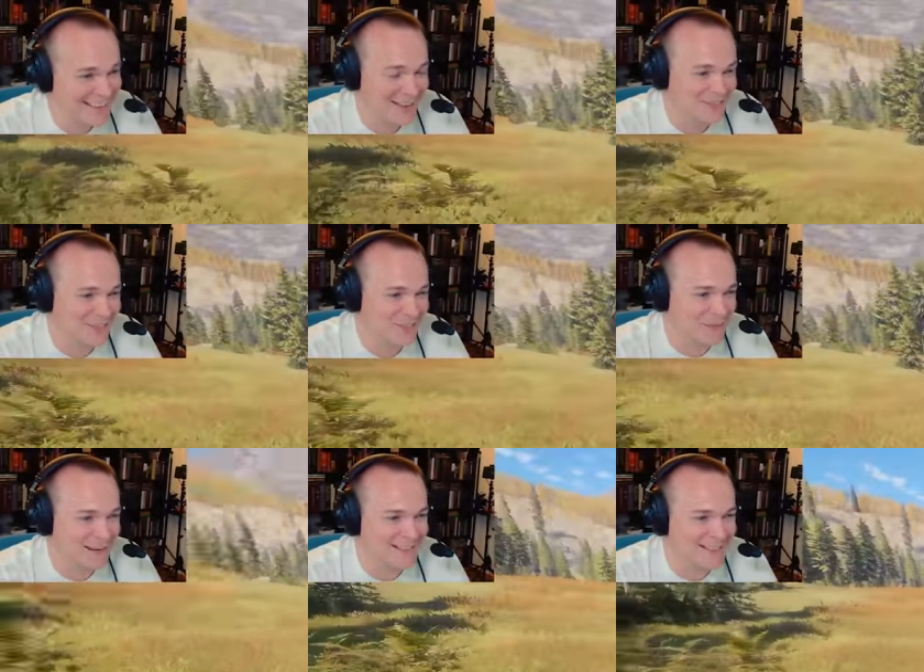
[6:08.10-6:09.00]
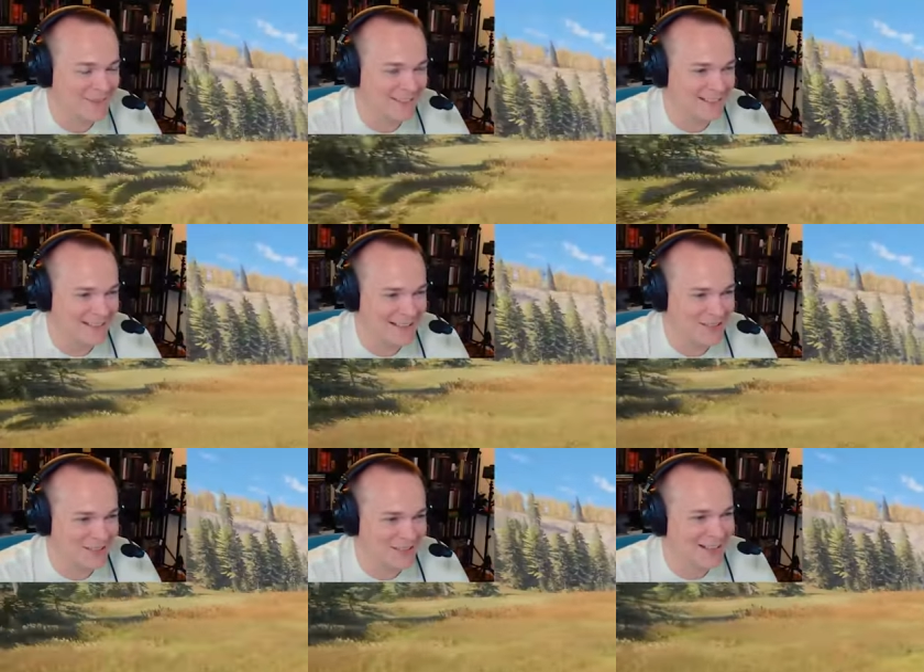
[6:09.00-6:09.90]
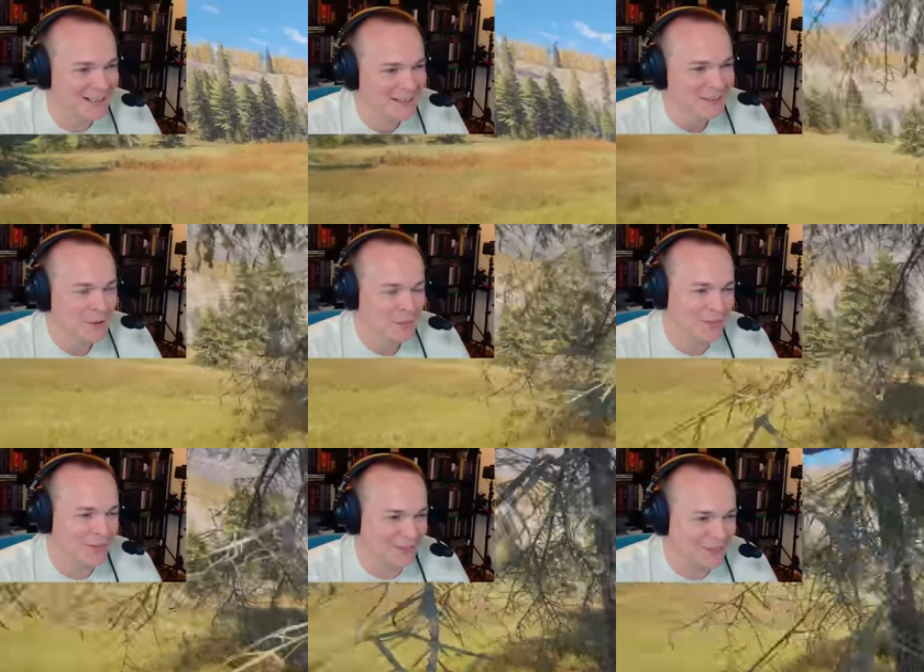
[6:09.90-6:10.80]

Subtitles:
Yeah, respecting Mother Nature with the